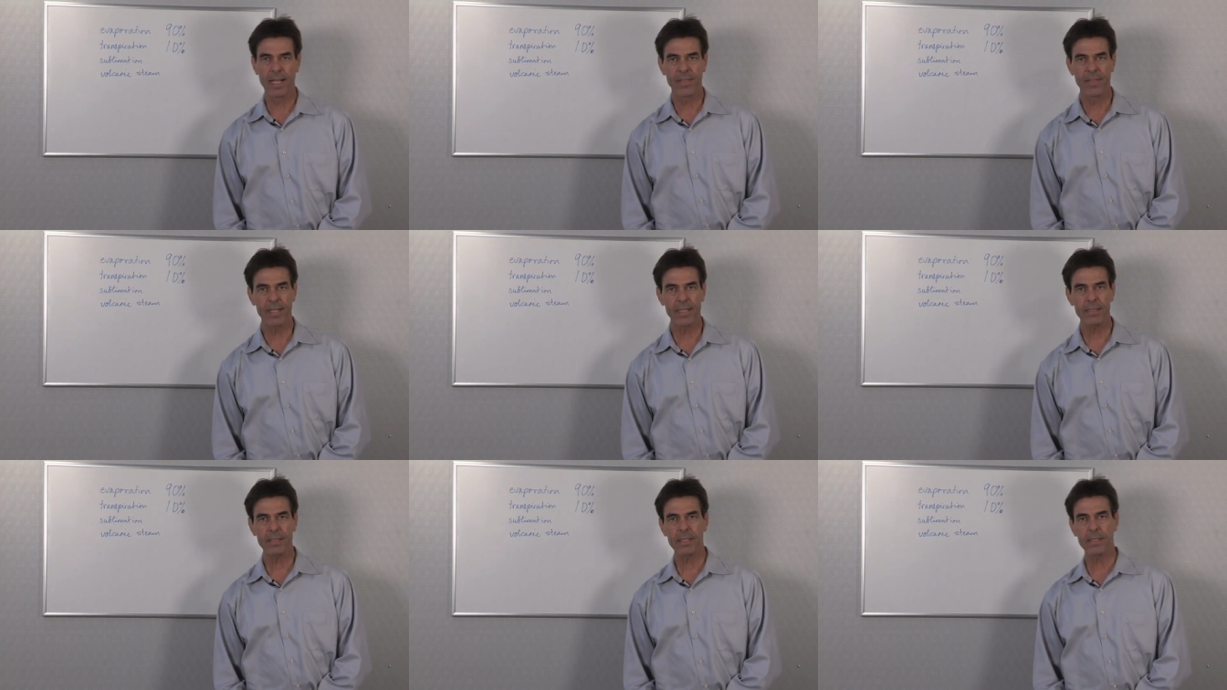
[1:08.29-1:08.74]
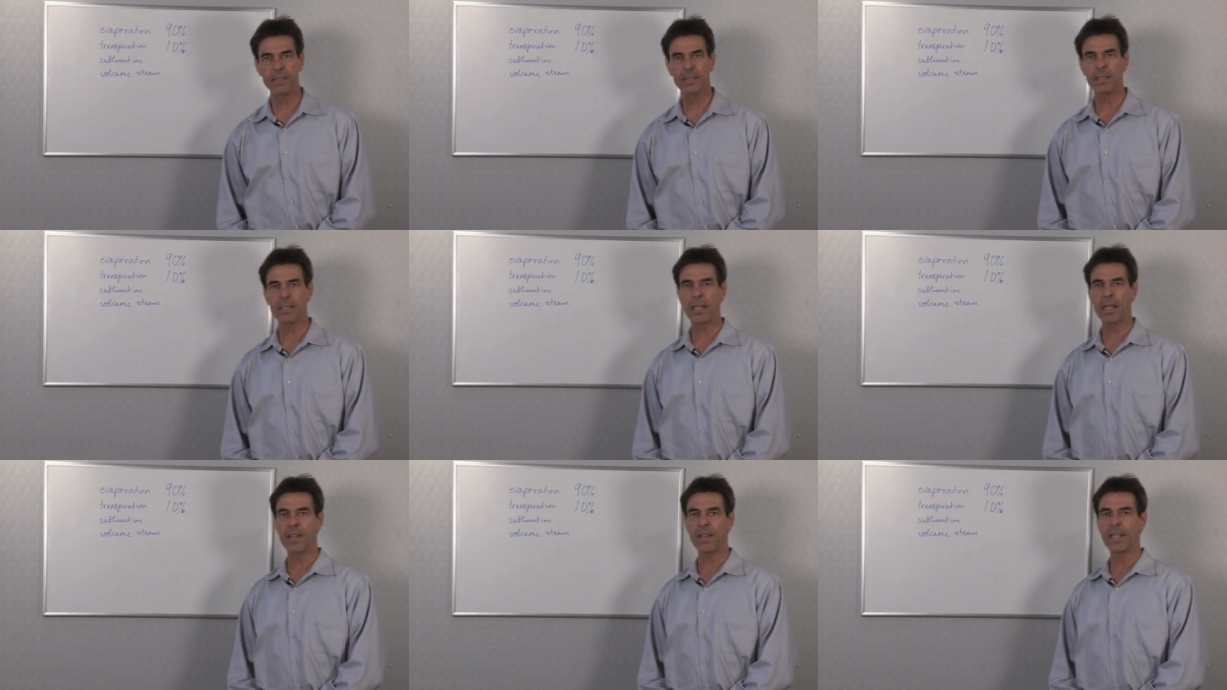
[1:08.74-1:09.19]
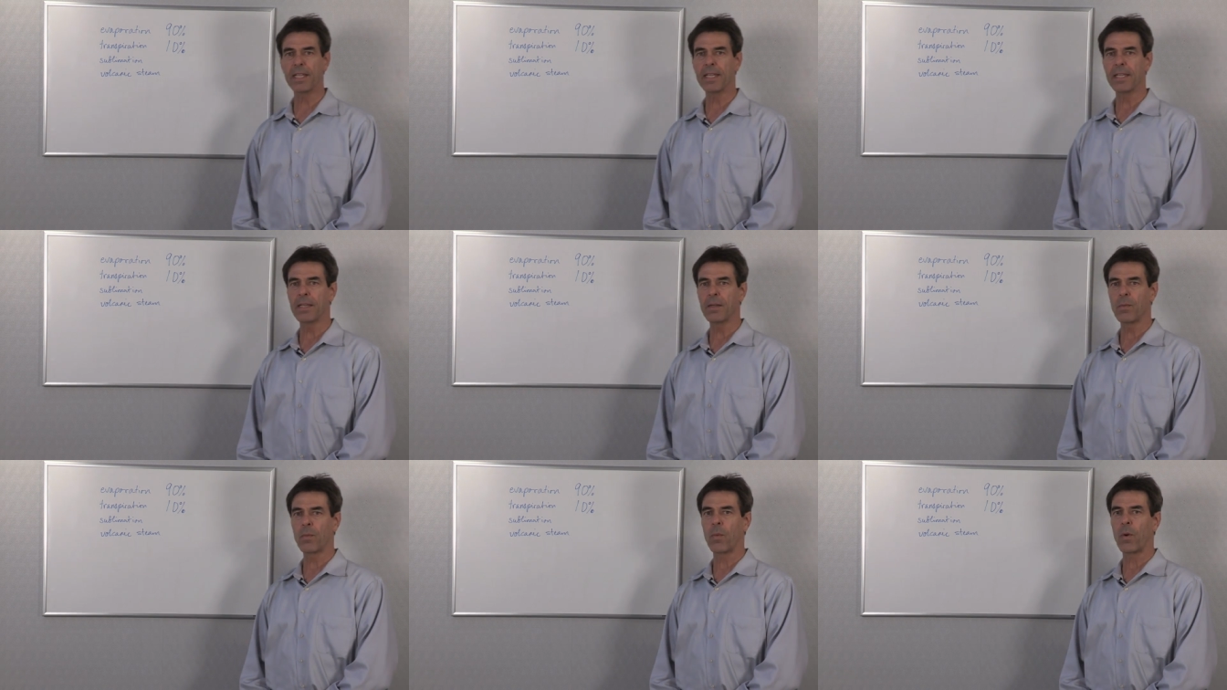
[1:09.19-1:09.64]
This is
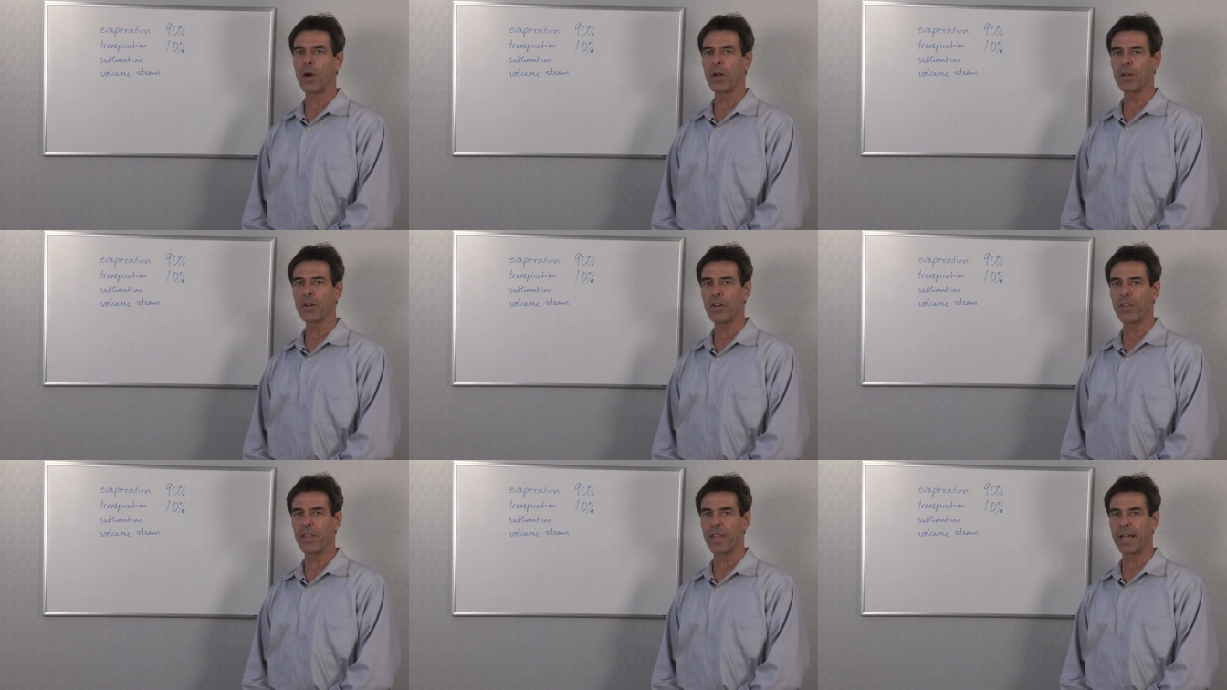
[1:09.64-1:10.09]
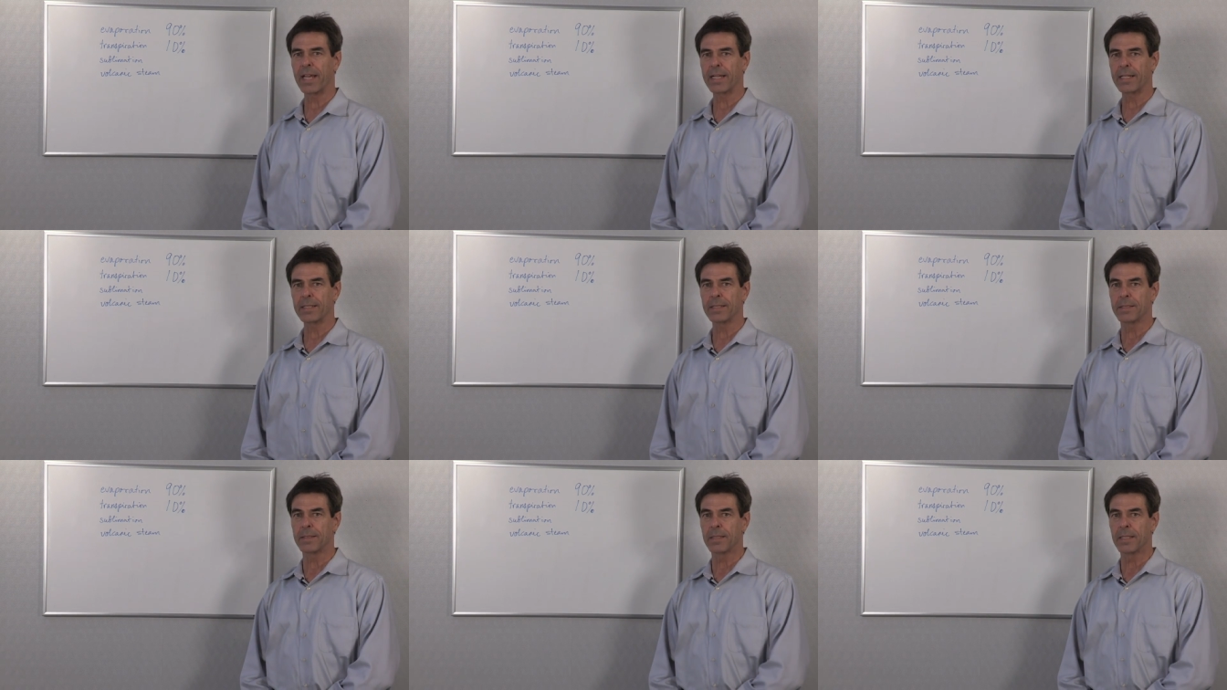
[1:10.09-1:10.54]
the water that